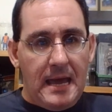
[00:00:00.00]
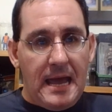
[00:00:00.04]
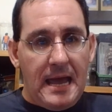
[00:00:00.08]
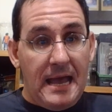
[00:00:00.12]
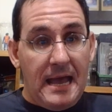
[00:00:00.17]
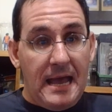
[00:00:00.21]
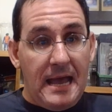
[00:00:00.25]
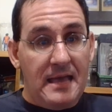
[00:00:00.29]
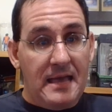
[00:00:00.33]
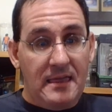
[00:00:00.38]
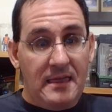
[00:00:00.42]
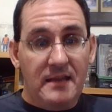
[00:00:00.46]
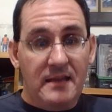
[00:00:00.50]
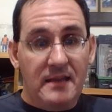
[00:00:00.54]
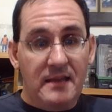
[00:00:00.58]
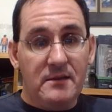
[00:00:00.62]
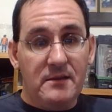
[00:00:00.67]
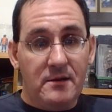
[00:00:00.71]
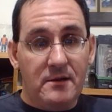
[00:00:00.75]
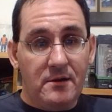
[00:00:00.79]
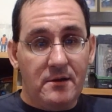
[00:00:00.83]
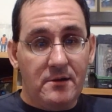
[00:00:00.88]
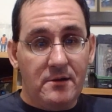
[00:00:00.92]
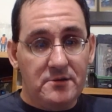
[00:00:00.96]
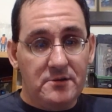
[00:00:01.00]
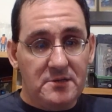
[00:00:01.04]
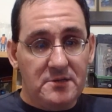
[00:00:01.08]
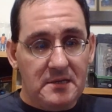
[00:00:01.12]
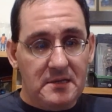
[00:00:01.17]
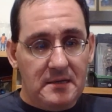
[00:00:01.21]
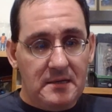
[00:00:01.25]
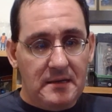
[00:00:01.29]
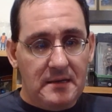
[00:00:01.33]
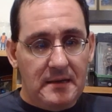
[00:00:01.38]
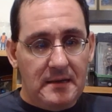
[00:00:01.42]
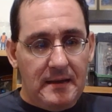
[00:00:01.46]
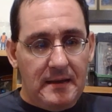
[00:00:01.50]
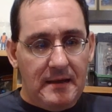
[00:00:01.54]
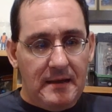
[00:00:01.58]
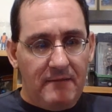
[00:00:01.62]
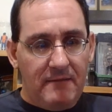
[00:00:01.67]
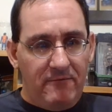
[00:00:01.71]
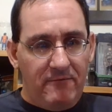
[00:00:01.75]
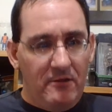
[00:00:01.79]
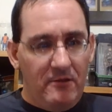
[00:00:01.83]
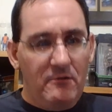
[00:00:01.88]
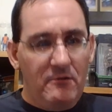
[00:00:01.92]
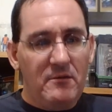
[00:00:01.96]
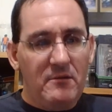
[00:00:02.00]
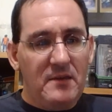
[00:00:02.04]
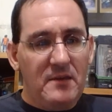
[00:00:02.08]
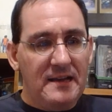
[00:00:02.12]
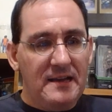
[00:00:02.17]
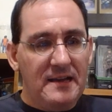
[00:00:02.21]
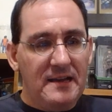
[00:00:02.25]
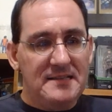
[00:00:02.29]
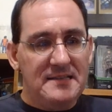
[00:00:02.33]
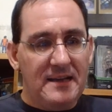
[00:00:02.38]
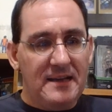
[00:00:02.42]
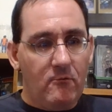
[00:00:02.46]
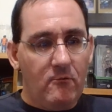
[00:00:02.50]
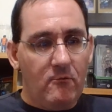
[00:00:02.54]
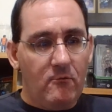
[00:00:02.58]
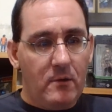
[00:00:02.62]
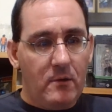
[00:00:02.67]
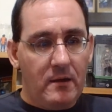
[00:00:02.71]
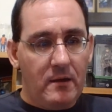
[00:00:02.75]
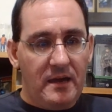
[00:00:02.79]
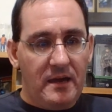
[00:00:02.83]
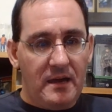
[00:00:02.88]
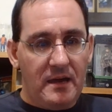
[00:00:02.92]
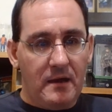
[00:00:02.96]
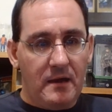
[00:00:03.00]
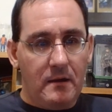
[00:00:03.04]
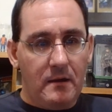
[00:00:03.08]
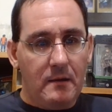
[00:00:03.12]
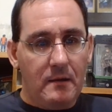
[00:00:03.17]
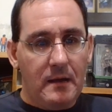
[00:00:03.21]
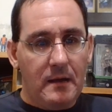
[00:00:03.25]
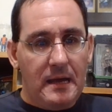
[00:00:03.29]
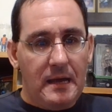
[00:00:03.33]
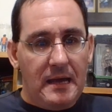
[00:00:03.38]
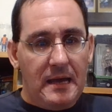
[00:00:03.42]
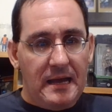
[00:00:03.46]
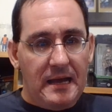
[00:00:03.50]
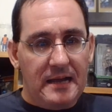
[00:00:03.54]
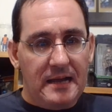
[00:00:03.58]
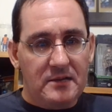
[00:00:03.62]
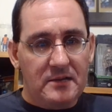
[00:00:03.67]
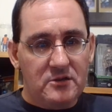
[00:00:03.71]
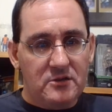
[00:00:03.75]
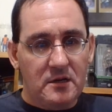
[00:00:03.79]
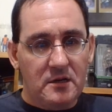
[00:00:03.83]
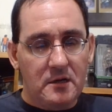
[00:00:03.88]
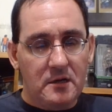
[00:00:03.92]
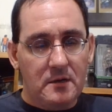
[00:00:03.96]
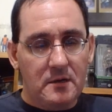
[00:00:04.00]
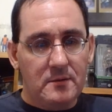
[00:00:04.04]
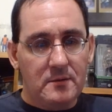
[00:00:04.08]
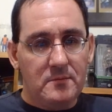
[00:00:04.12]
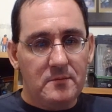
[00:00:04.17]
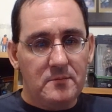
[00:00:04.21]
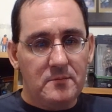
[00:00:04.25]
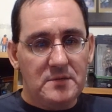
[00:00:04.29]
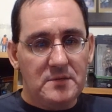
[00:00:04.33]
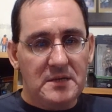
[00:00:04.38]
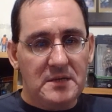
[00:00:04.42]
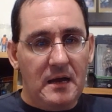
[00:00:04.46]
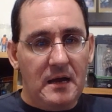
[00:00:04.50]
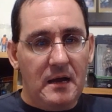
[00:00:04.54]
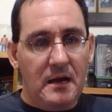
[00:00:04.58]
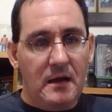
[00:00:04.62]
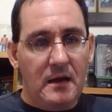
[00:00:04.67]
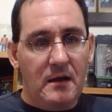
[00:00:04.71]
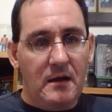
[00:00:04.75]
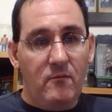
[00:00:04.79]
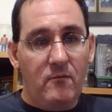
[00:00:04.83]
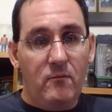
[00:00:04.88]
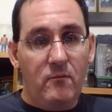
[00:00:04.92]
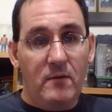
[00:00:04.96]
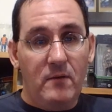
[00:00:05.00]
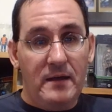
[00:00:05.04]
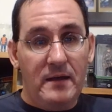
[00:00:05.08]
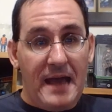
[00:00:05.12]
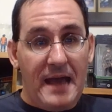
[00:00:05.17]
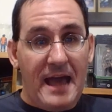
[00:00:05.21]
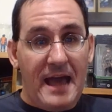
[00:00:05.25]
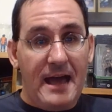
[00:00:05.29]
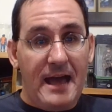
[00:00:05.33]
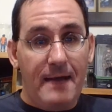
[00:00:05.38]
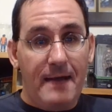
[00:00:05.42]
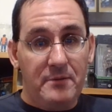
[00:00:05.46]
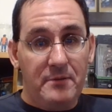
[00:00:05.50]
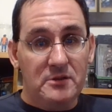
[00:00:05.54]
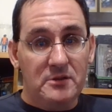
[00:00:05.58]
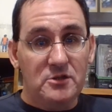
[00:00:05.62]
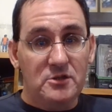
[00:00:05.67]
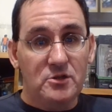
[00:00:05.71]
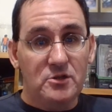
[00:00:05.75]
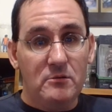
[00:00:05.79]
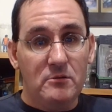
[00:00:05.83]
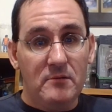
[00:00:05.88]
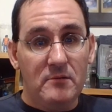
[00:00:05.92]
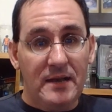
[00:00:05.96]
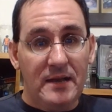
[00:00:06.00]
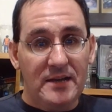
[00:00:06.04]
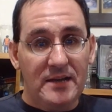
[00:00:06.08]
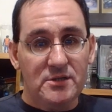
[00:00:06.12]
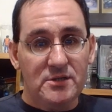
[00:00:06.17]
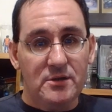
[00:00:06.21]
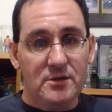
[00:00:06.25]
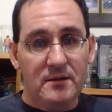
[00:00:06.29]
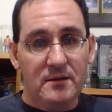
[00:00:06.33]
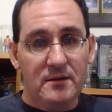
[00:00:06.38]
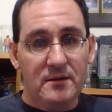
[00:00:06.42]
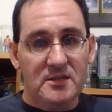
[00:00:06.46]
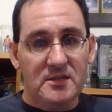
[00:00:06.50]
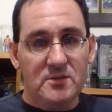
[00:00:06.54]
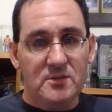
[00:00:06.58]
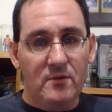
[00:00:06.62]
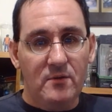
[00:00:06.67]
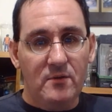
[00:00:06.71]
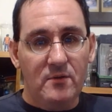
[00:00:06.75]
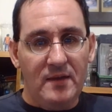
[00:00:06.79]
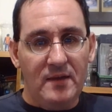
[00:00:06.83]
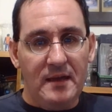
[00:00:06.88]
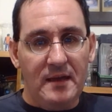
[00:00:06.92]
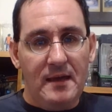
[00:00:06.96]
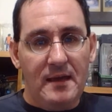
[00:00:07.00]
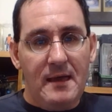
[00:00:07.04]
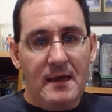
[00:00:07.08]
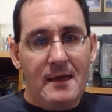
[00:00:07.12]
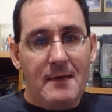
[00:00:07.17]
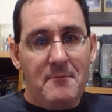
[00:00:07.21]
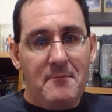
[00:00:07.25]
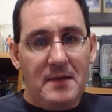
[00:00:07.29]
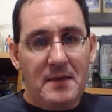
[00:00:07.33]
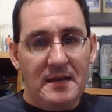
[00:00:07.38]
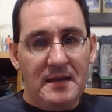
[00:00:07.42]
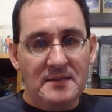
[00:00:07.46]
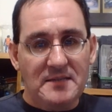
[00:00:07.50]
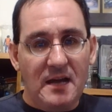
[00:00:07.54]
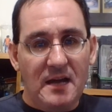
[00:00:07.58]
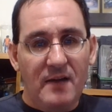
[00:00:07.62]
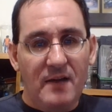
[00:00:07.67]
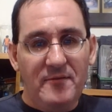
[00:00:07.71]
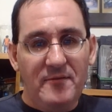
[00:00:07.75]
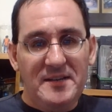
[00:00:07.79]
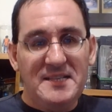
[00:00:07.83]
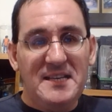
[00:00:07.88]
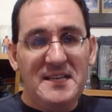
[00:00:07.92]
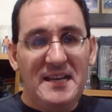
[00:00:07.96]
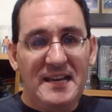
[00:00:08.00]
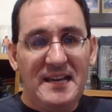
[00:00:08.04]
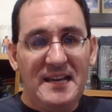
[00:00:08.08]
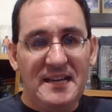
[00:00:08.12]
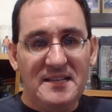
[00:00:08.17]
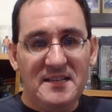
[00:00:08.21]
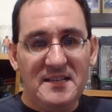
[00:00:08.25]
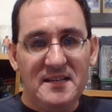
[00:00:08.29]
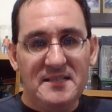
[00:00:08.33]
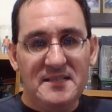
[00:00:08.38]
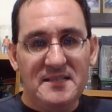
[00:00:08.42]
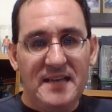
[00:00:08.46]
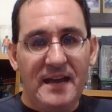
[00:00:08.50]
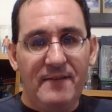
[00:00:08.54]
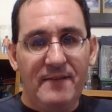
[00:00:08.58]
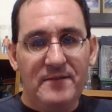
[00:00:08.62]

And I think there's a few things that work here in terms of what happens to Lex during this movie. Because obviously he does have